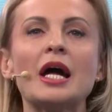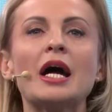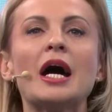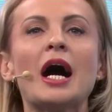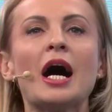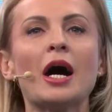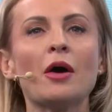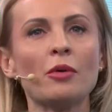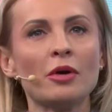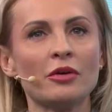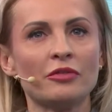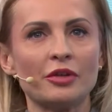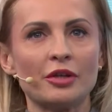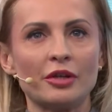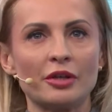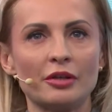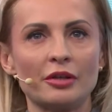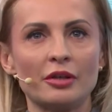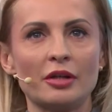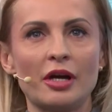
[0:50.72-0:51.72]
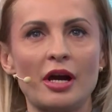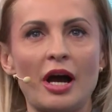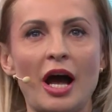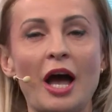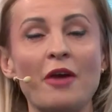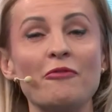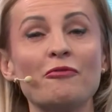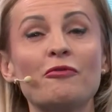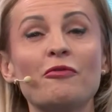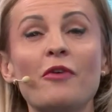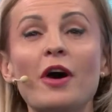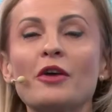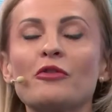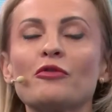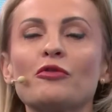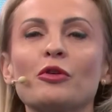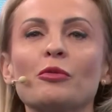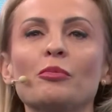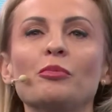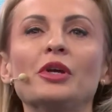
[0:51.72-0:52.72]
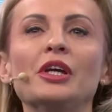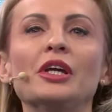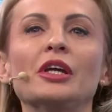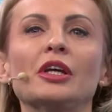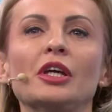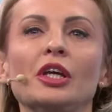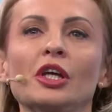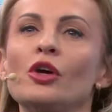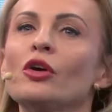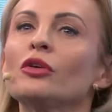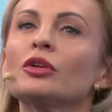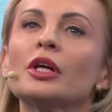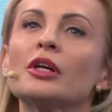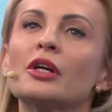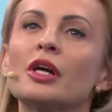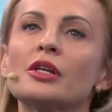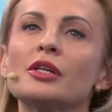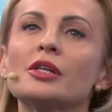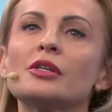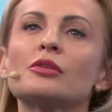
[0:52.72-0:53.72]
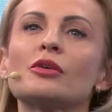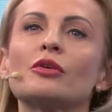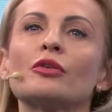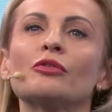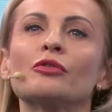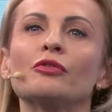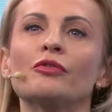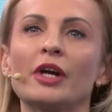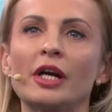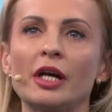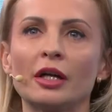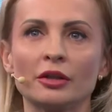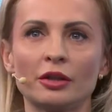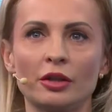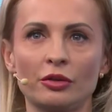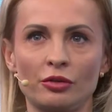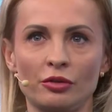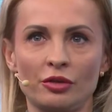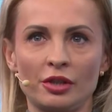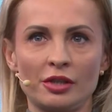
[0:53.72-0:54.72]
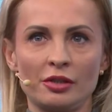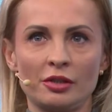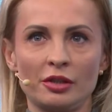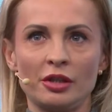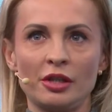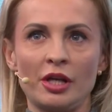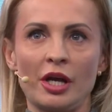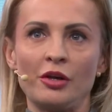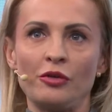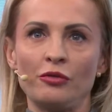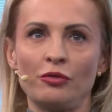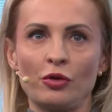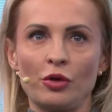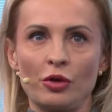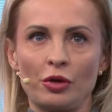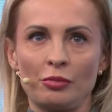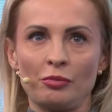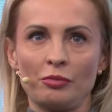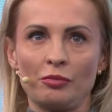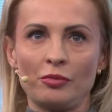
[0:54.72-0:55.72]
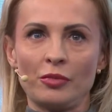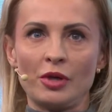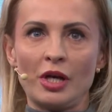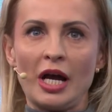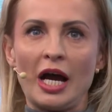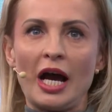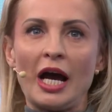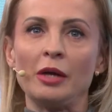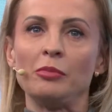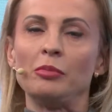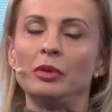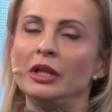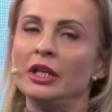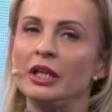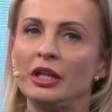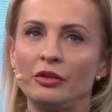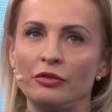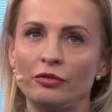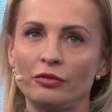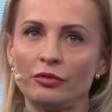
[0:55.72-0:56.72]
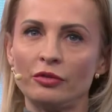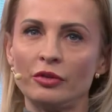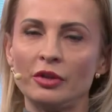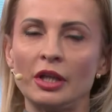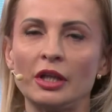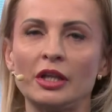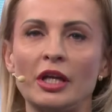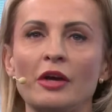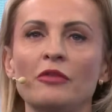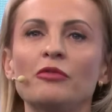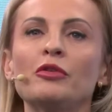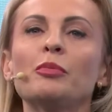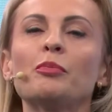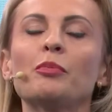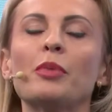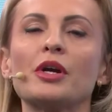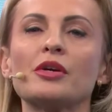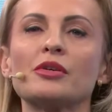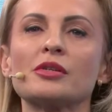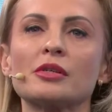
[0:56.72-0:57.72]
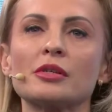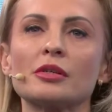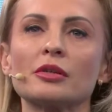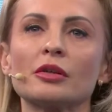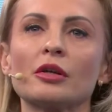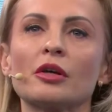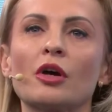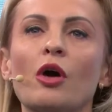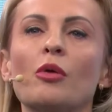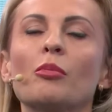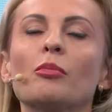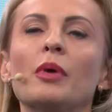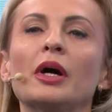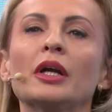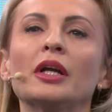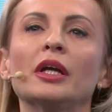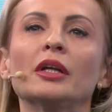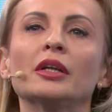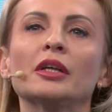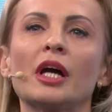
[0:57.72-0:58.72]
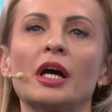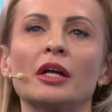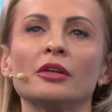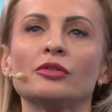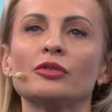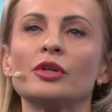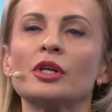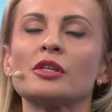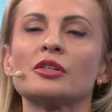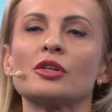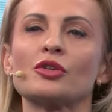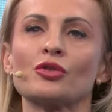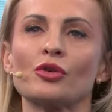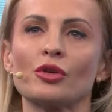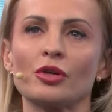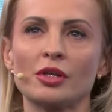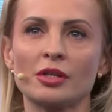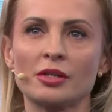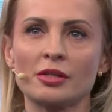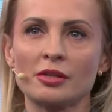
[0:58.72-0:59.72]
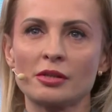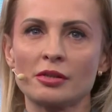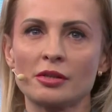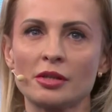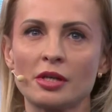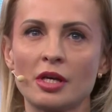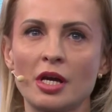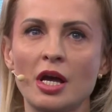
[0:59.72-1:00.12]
However, I'm far from being eco-terrorist or vegan terrorist in any form. I believe that every person, company and country has a choice.